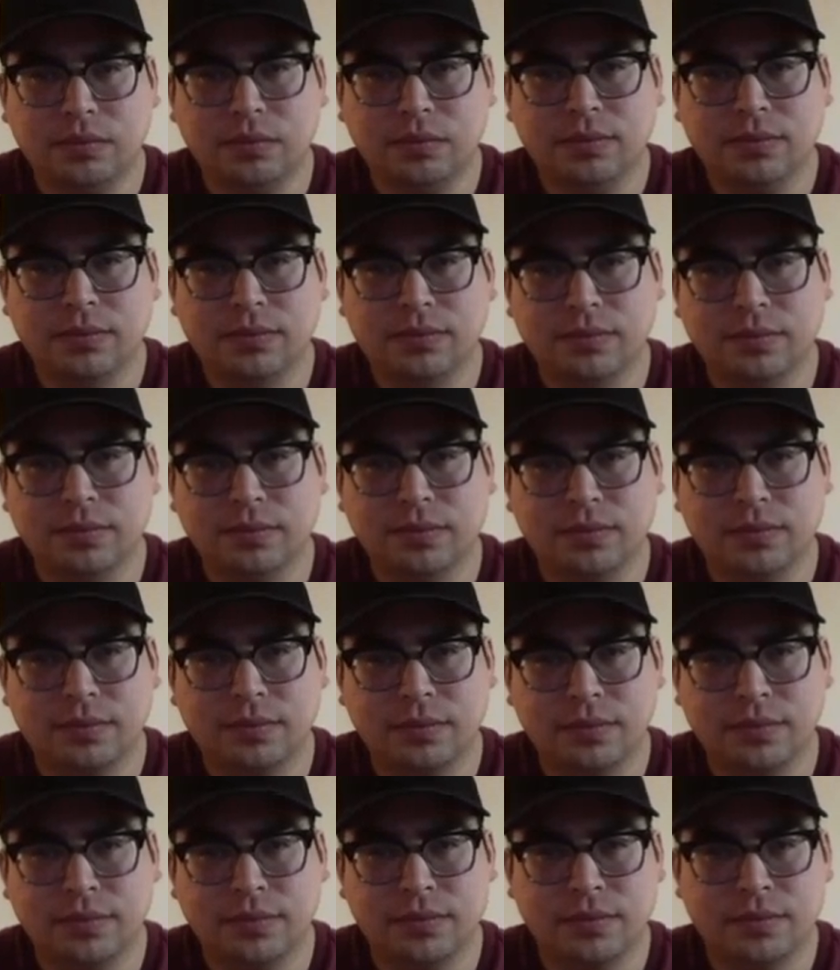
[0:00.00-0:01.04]

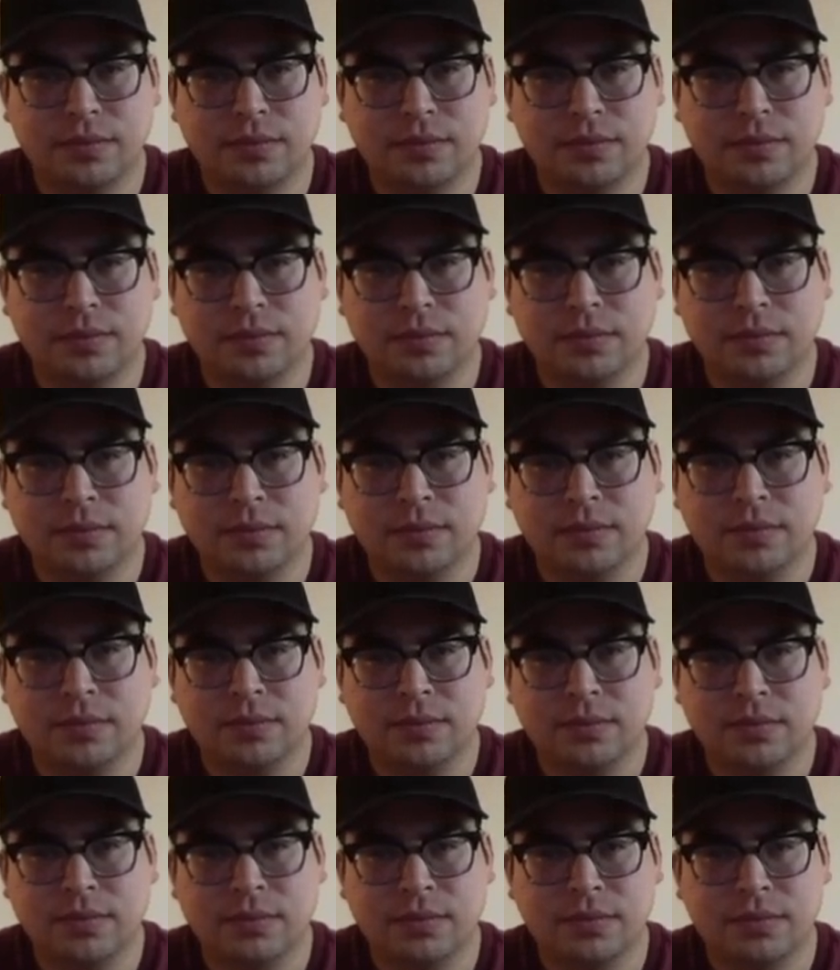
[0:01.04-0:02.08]

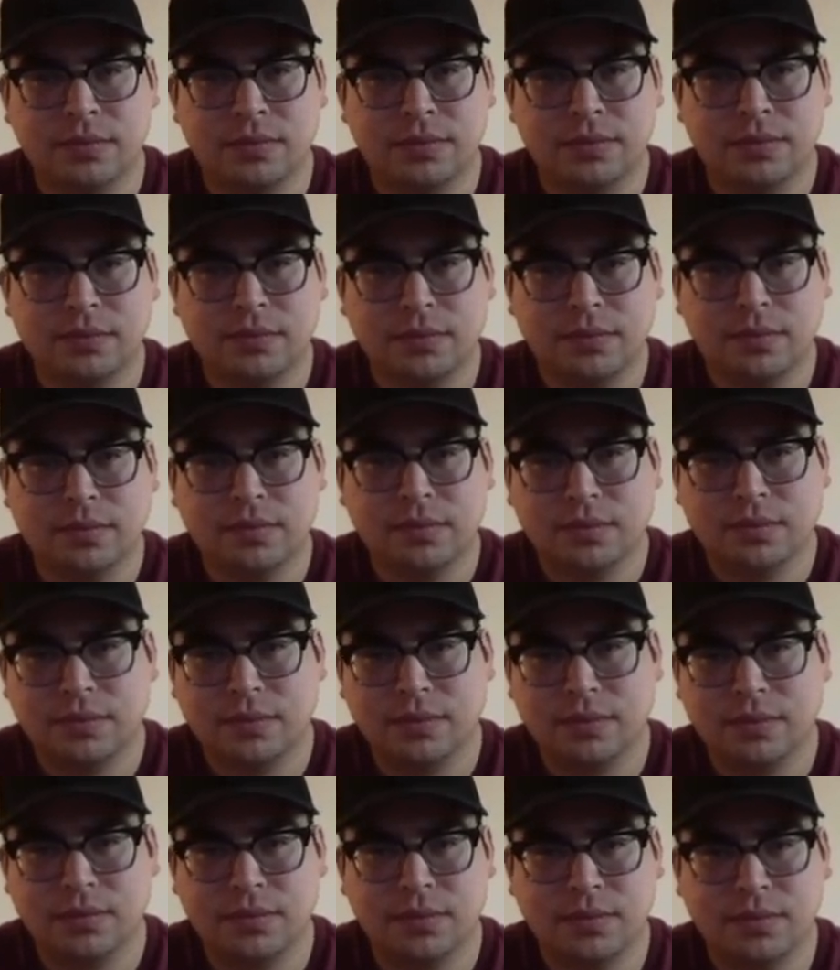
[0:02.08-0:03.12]

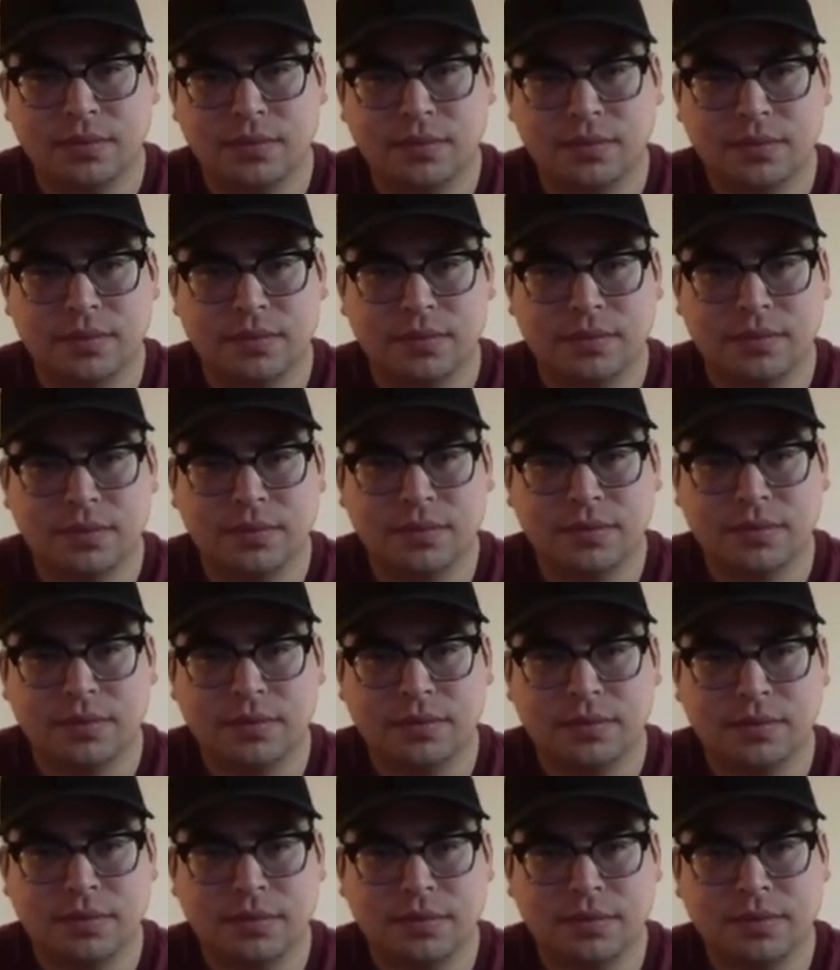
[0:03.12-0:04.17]

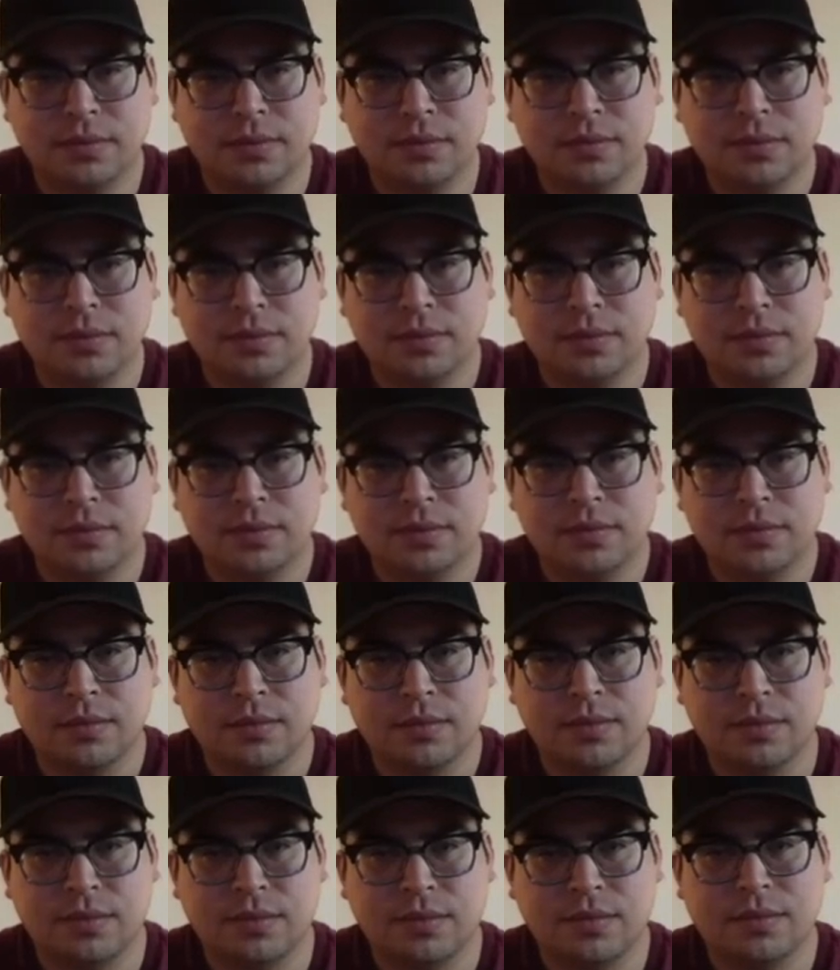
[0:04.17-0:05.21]

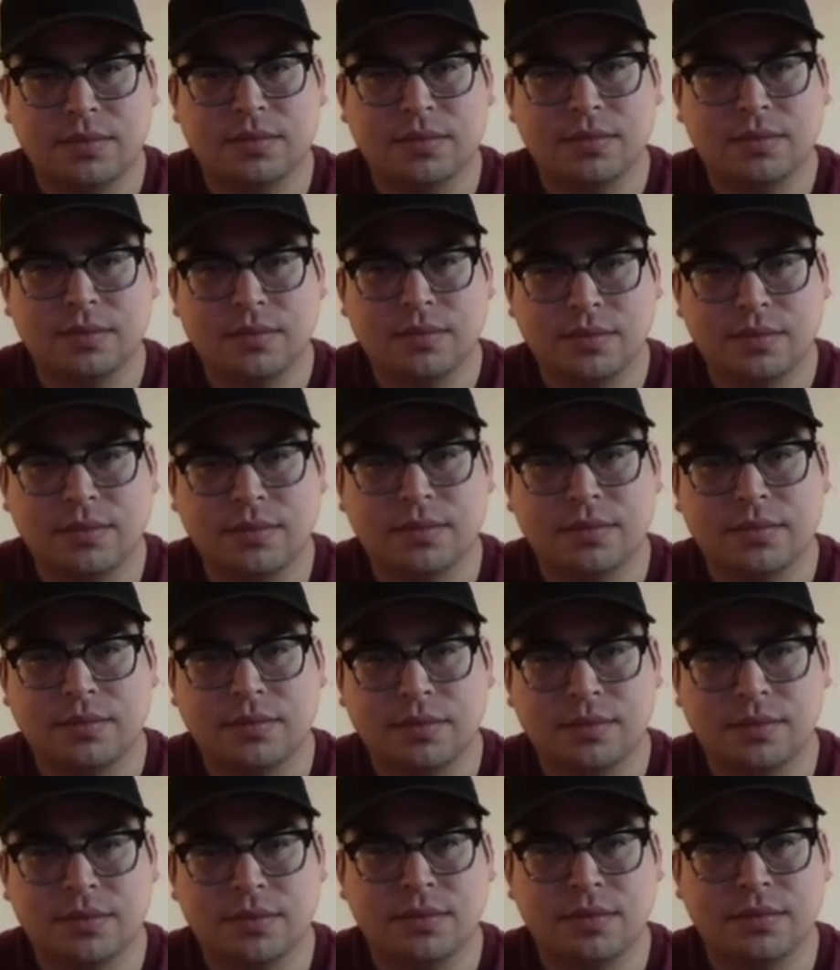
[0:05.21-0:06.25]

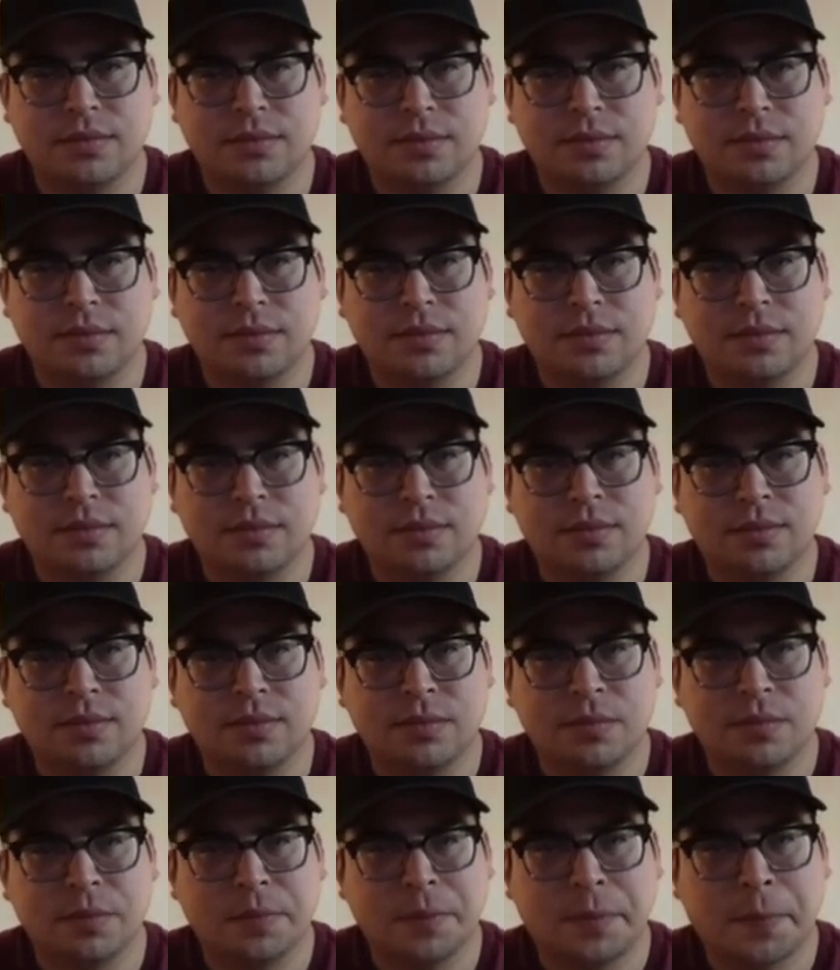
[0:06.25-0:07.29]

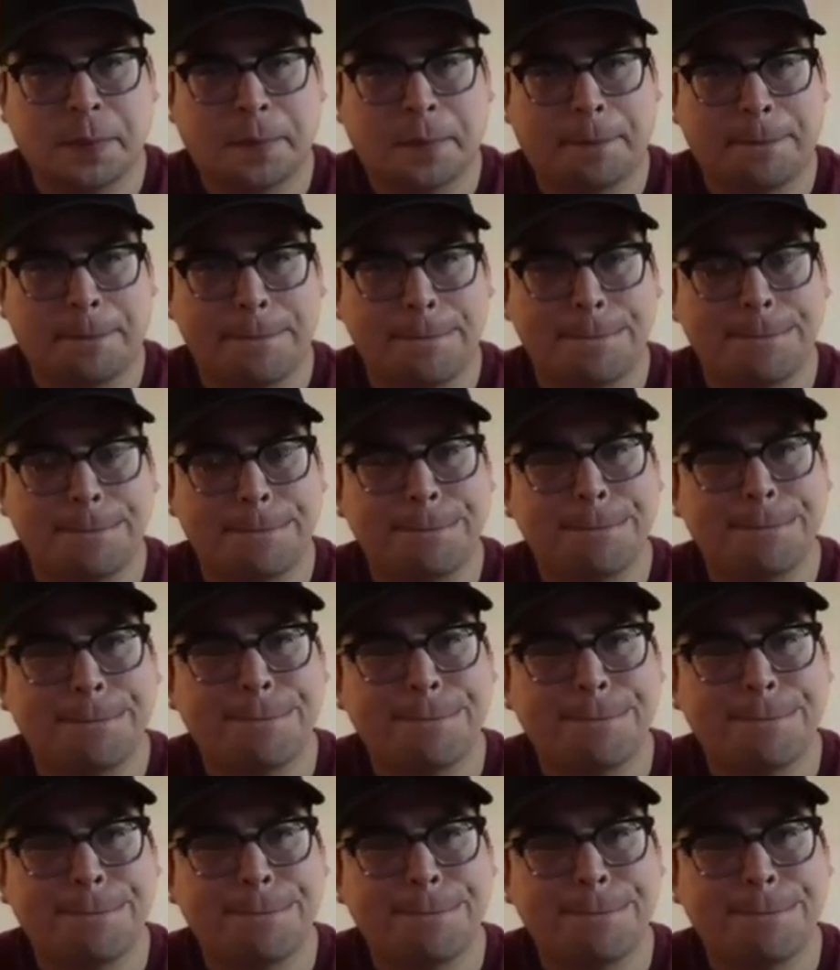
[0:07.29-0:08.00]
This person isn't speaking.